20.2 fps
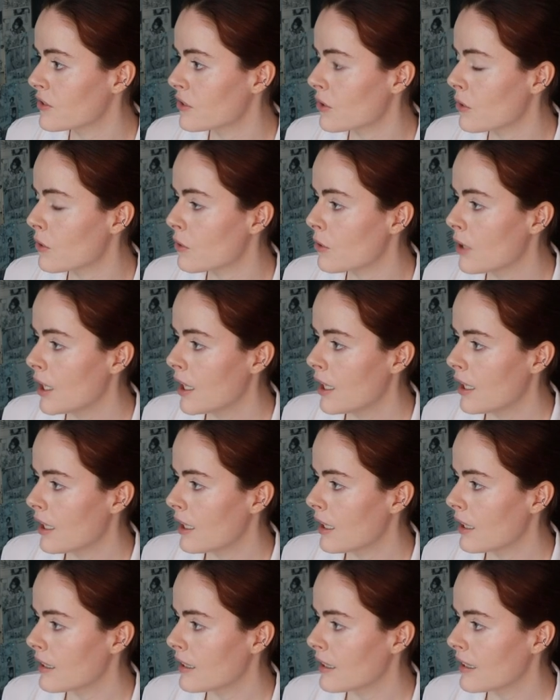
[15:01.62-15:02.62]
So
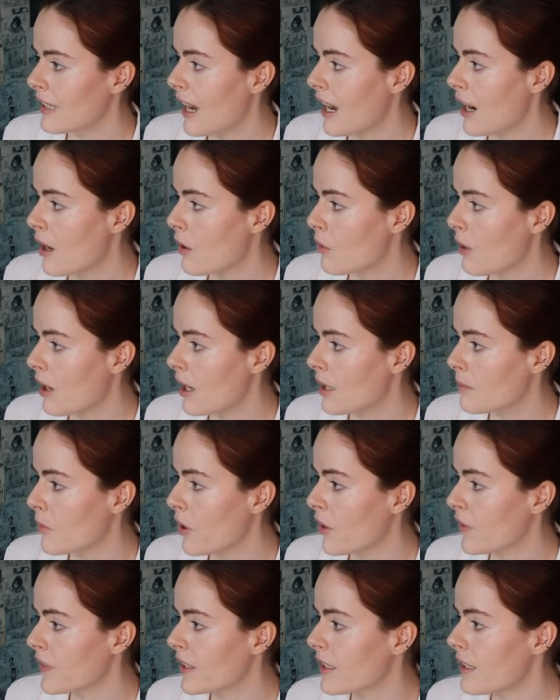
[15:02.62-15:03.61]
now I'm
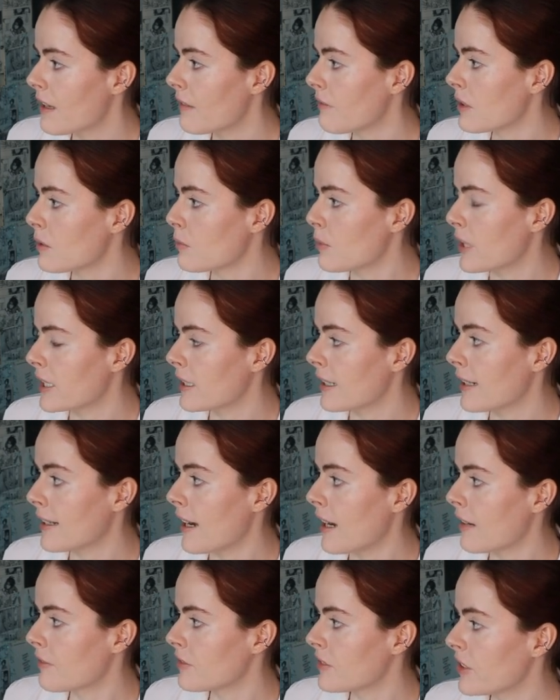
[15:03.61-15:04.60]
on the level where I
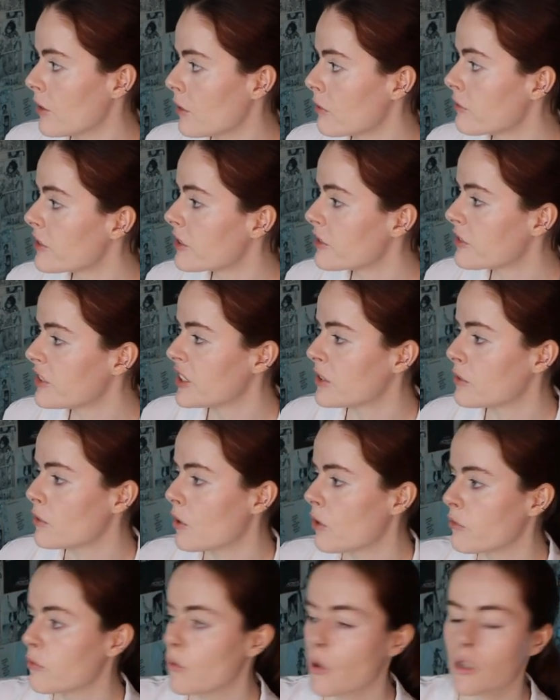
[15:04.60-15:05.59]
have the overview
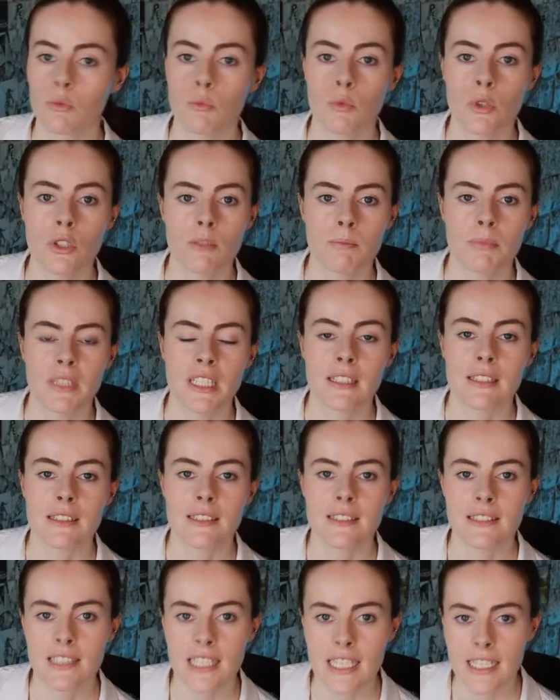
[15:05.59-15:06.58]
of what would be the
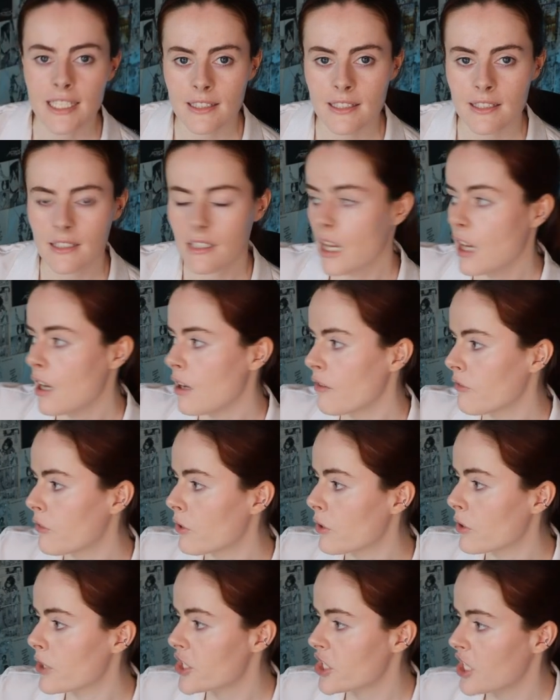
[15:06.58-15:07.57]
scenes
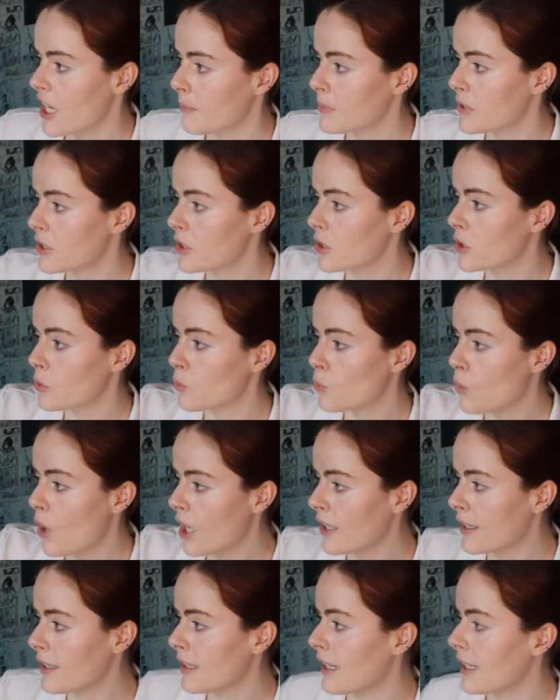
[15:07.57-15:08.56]
for chapter
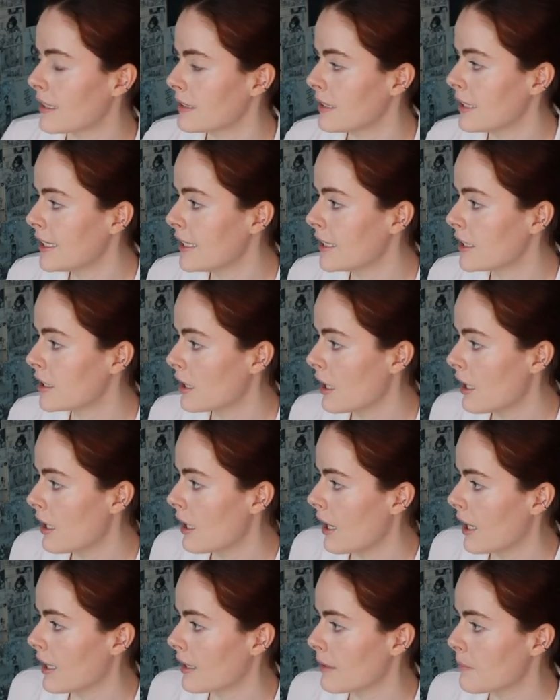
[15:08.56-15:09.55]
1, and here
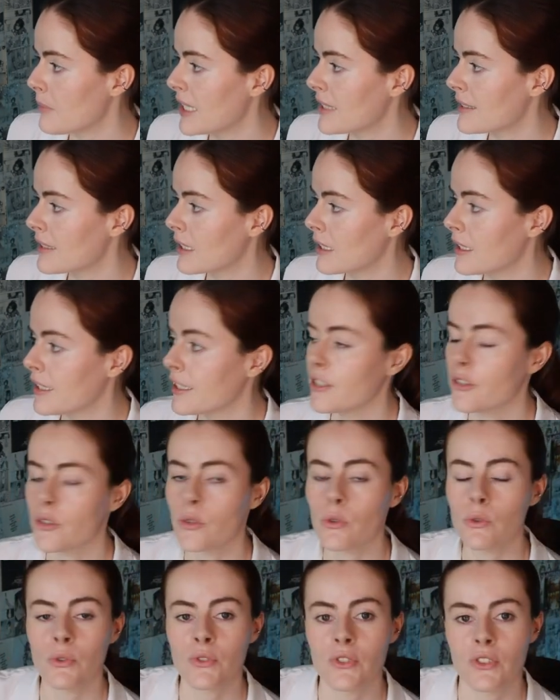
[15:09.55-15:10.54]
I can basically
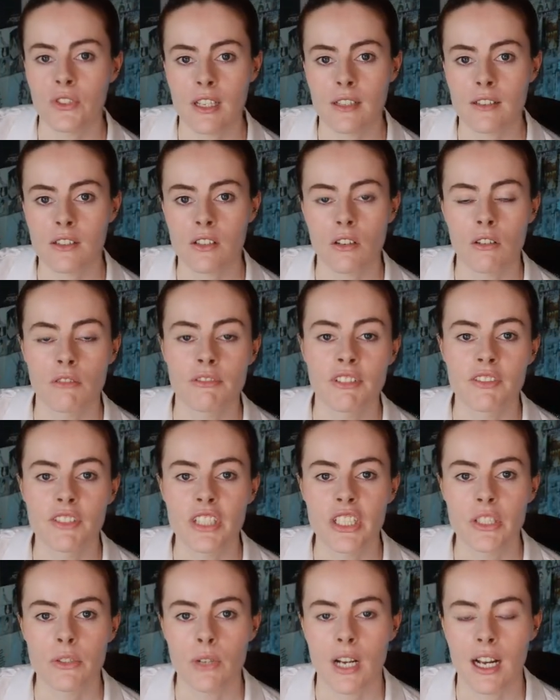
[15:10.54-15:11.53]
use this
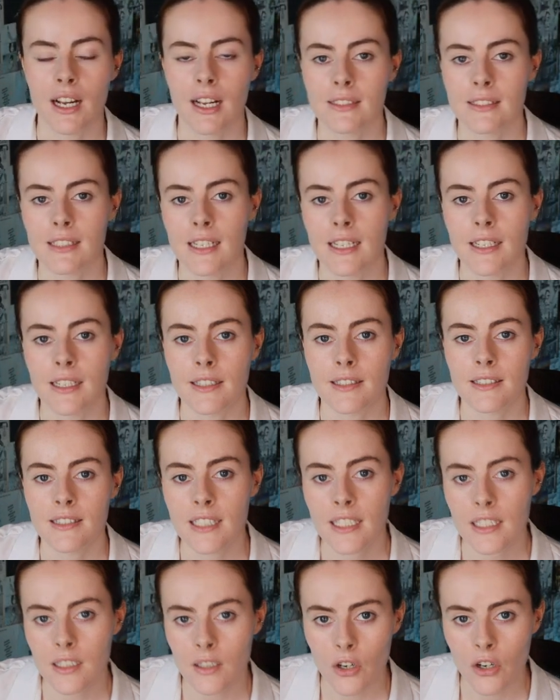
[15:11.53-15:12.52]
overview as a
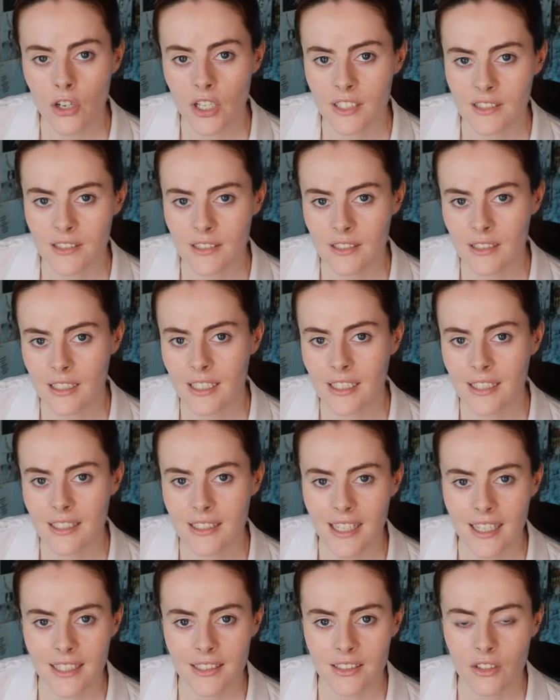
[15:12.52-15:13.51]
scene cards,
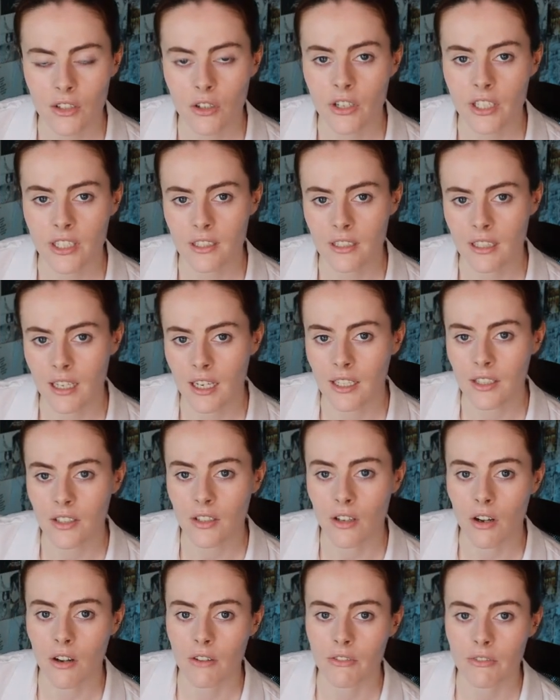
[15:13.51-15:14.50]
index card kind
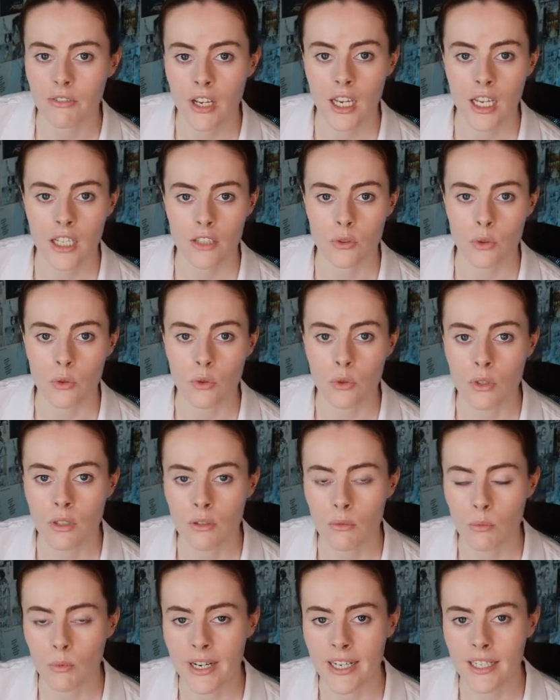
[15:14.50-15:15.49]
of tool
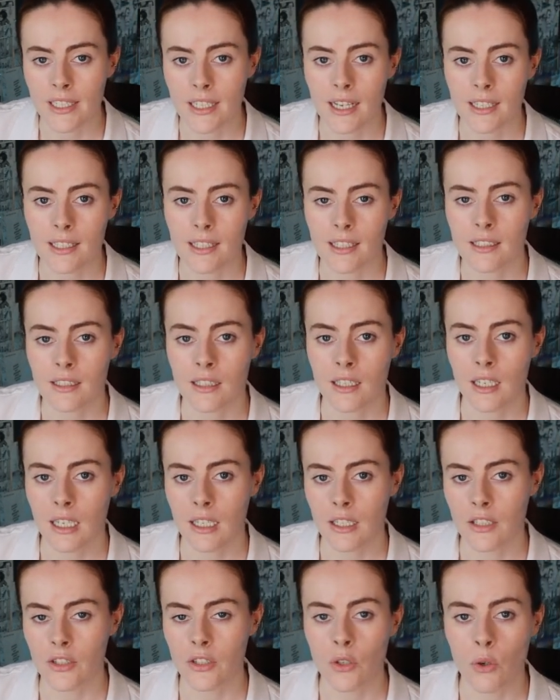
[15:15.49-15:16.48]
where I can
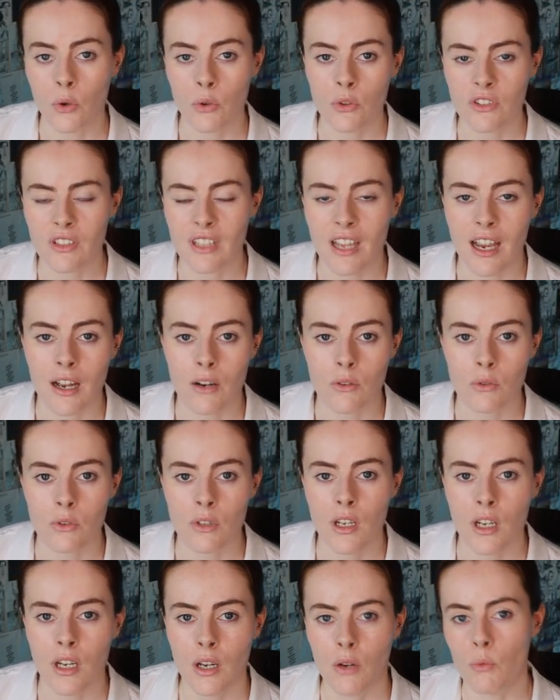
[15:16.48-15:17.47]
note down
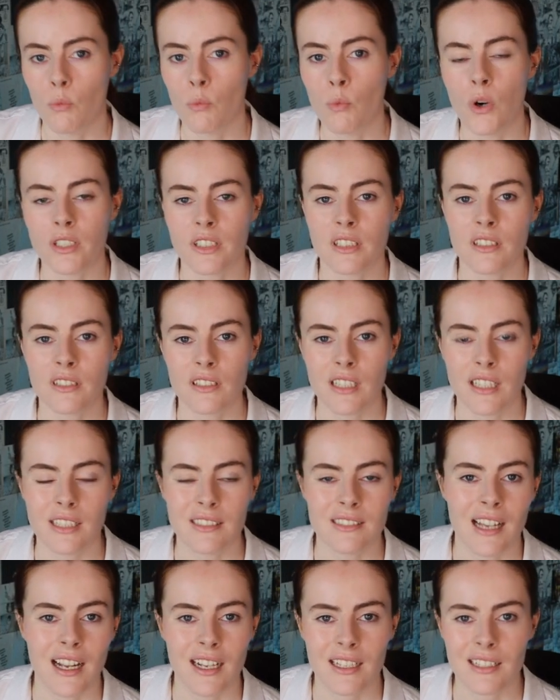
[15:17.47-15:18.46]
what
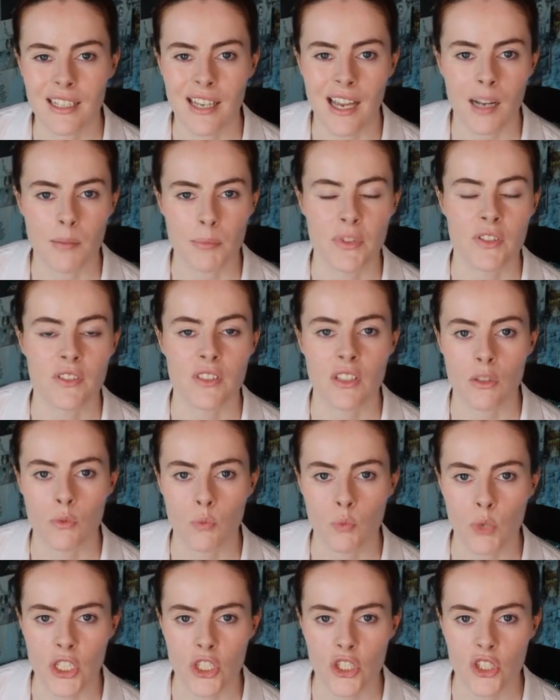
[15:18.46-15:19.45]
exactly happens in
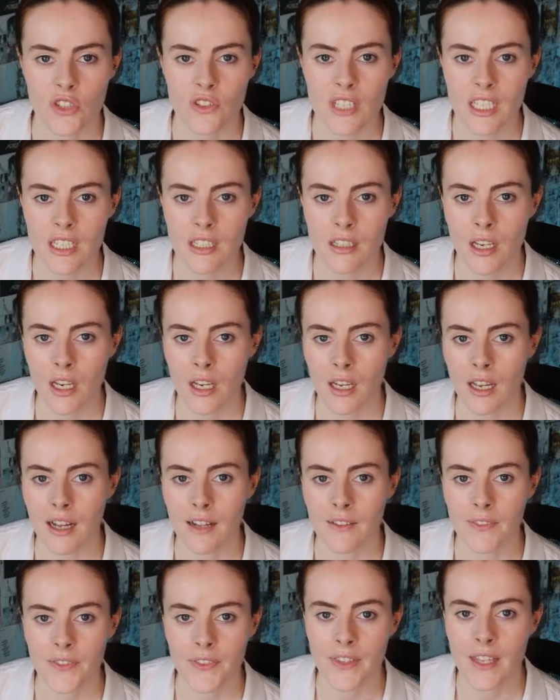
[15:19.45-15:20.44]
which scene
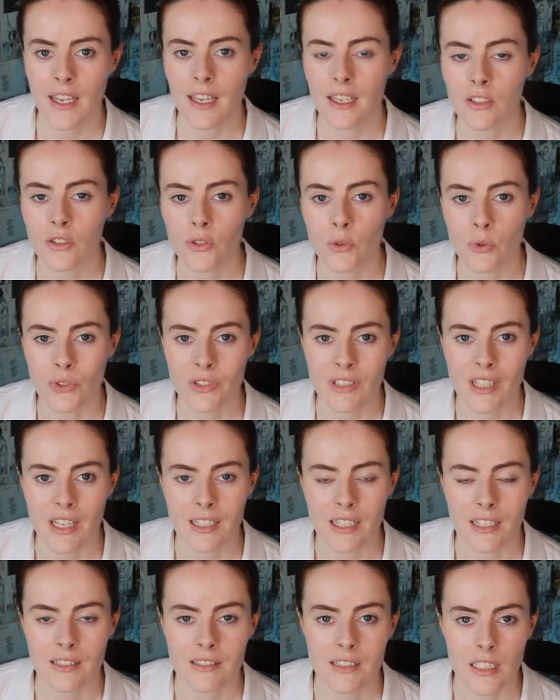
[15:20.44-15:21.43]
and then use
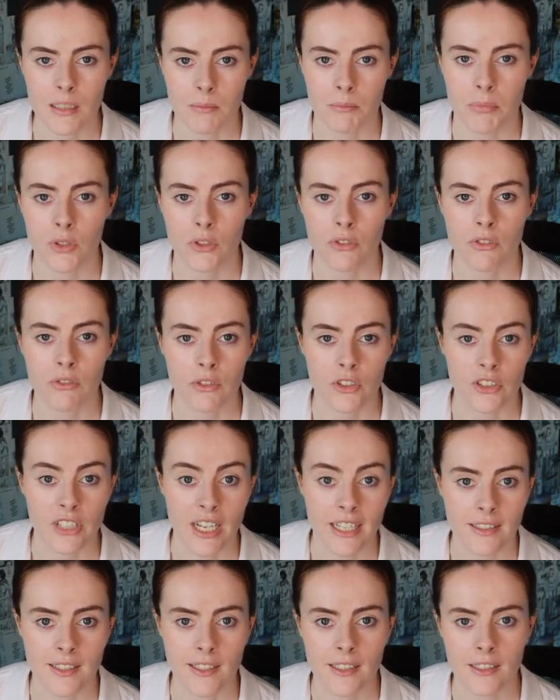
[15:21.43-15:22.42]
that as the input for
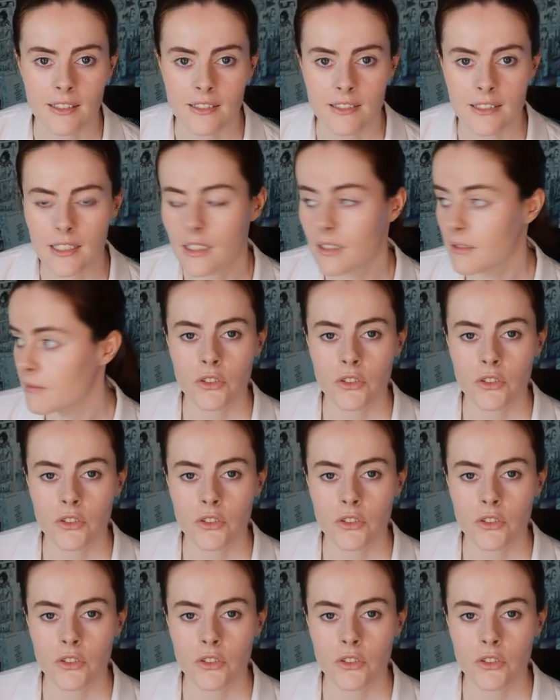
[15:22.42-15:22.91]
writing the scene.